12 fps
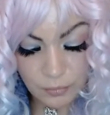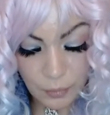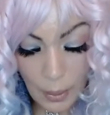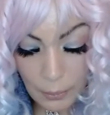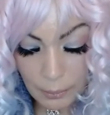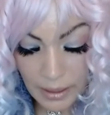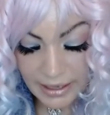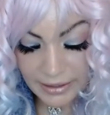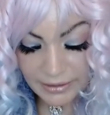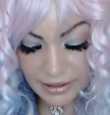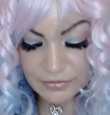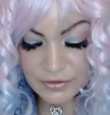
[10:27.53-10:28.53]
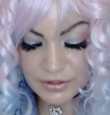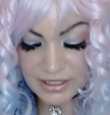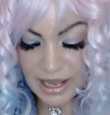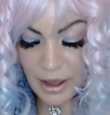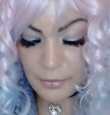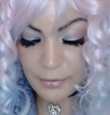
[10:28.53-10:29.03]
won't mind if you
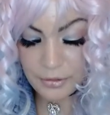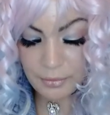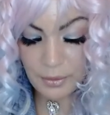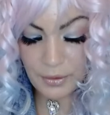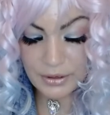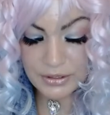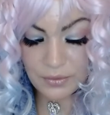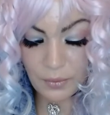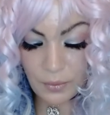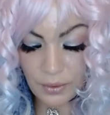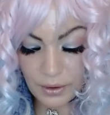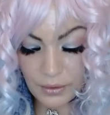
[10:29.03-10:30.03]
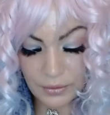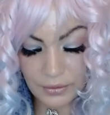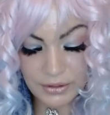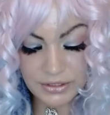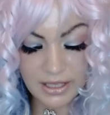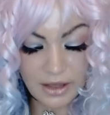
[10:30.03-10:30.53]
stay out with the boys or
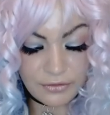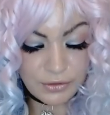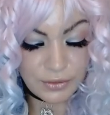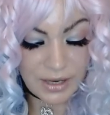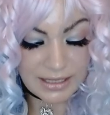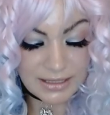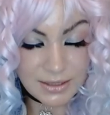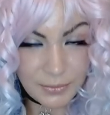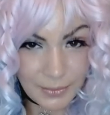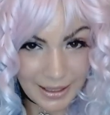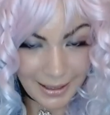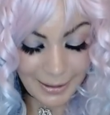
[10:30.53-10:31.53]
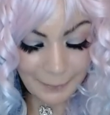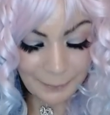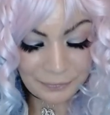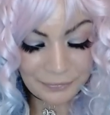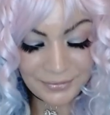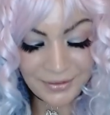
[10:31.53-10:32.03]
girls a few nights a week.
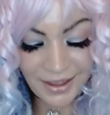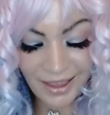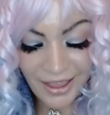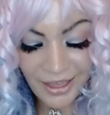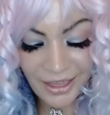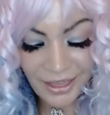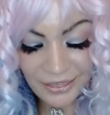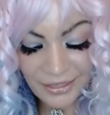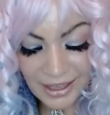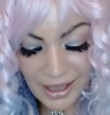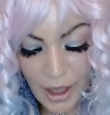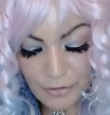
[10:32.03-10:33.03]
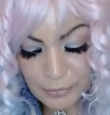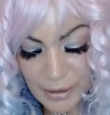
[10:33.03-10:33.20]
Think of